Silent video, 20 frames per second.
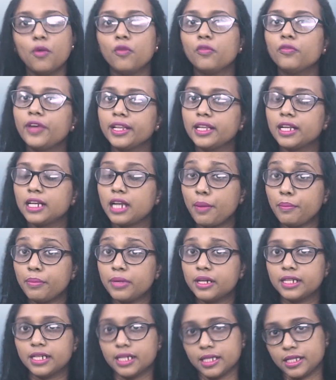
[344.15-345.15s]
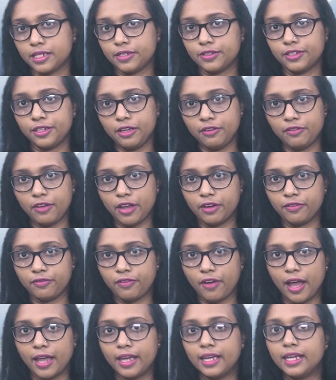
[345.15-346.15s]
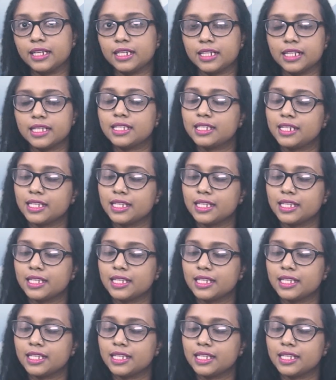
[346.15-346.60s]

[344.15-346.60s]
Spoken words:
When the number doesn't re-verify, it is